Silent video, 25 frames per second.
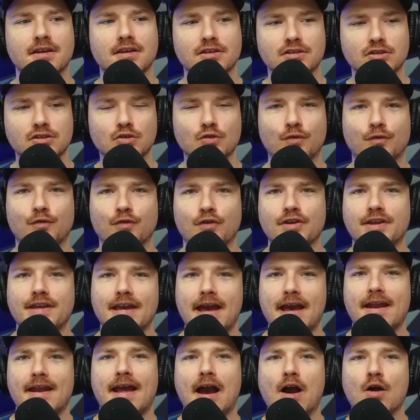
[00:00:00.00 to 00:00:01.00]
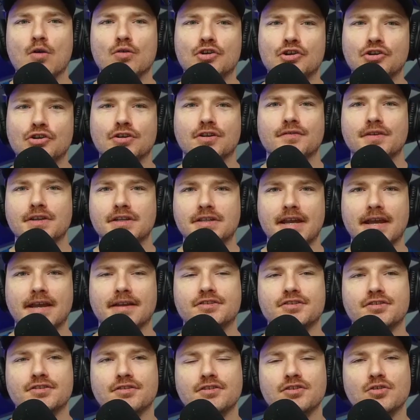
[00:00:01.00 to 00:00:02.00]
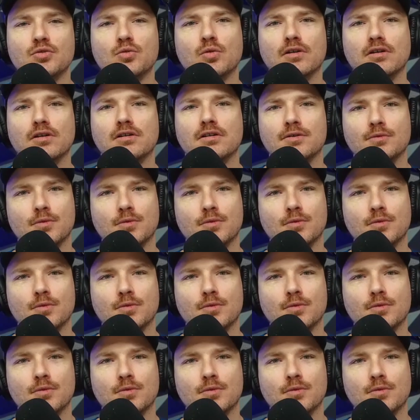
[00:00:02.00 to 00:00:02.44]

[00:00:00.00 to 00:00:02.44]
you forget how good of a dancer you were.